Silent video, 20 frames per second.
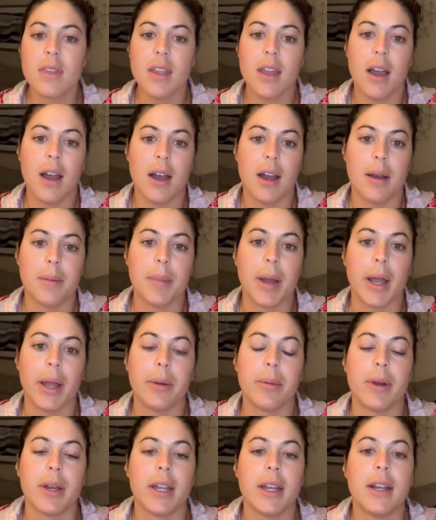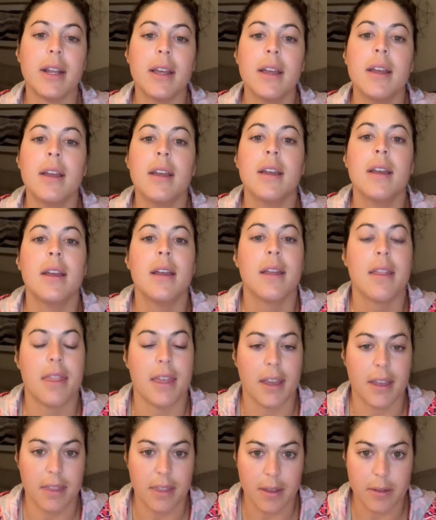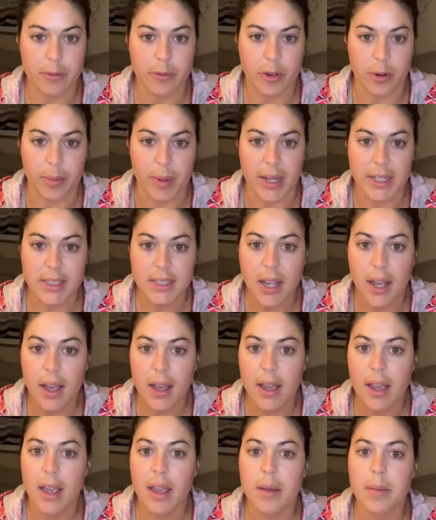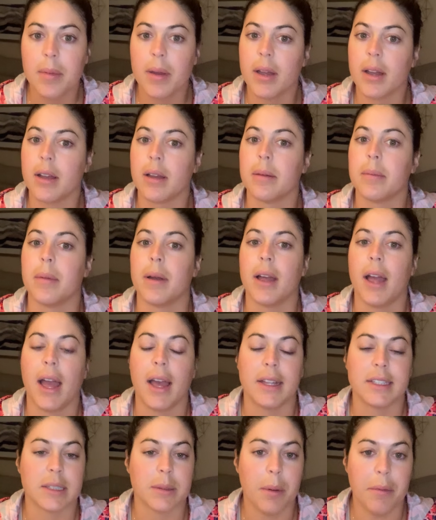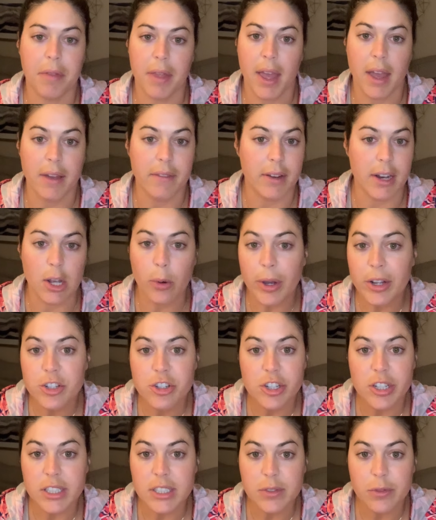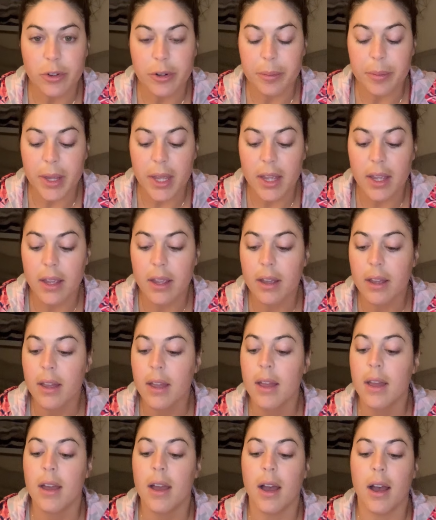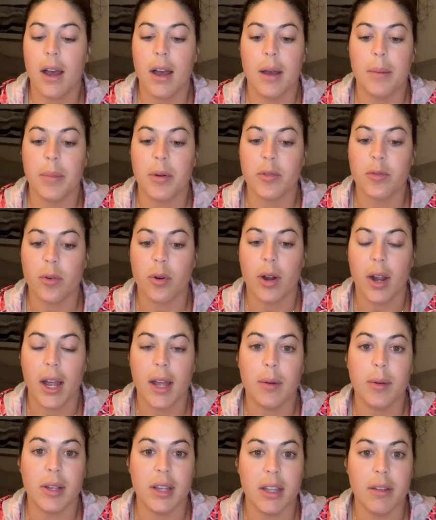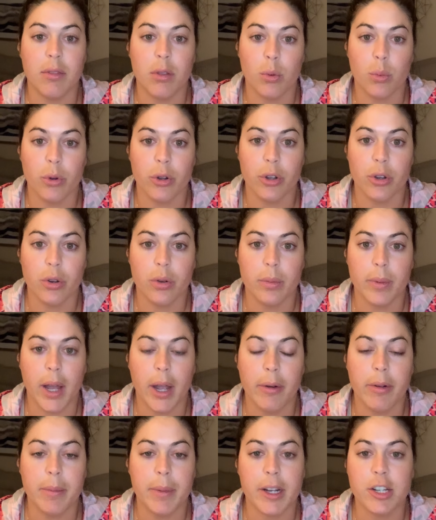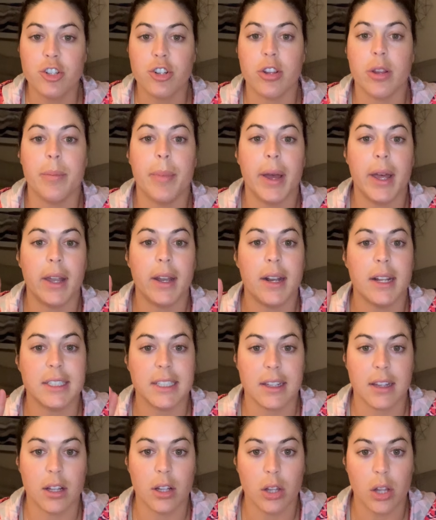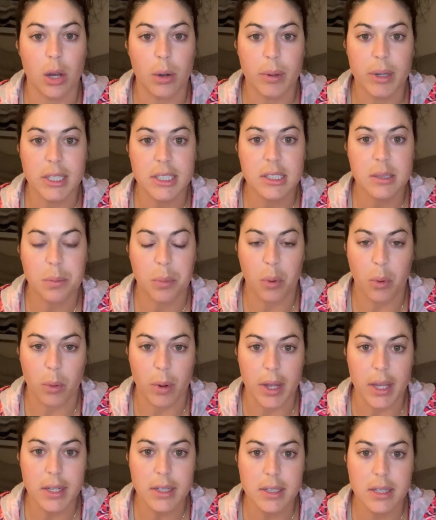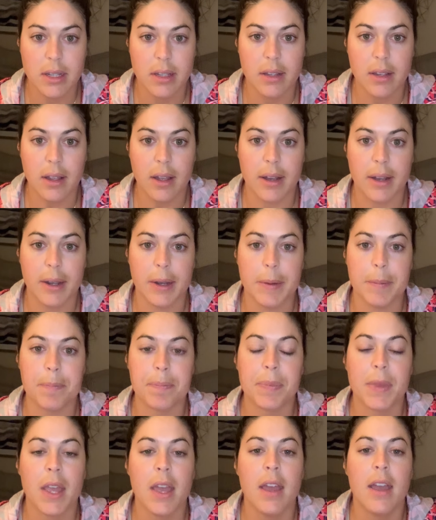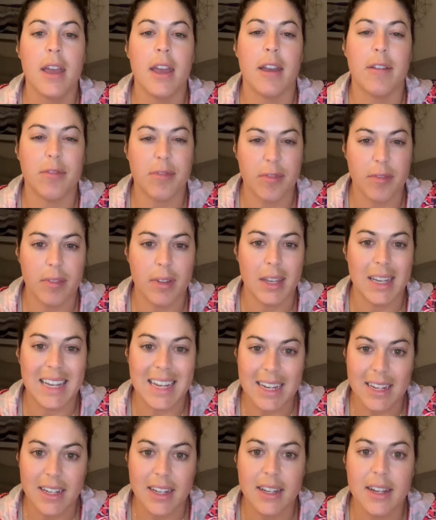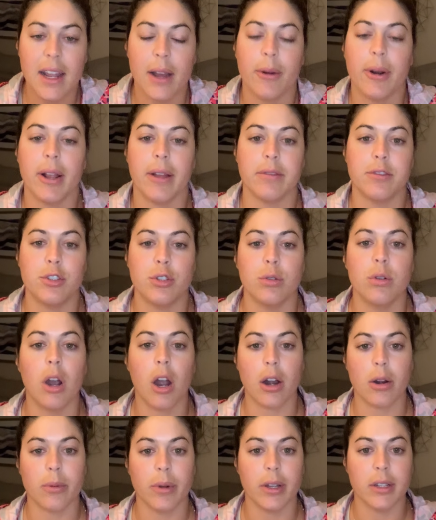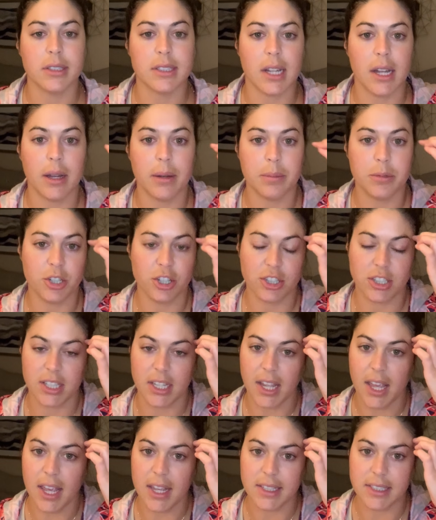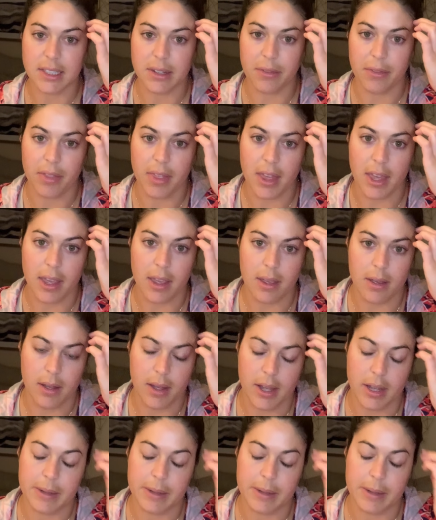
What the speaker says: I would thank them for my time, ask them if they have any questions for me. Before I would leave the room, I would make sure the bed is at the lowest point. If needed, I would have 2 guardrails up just in case if they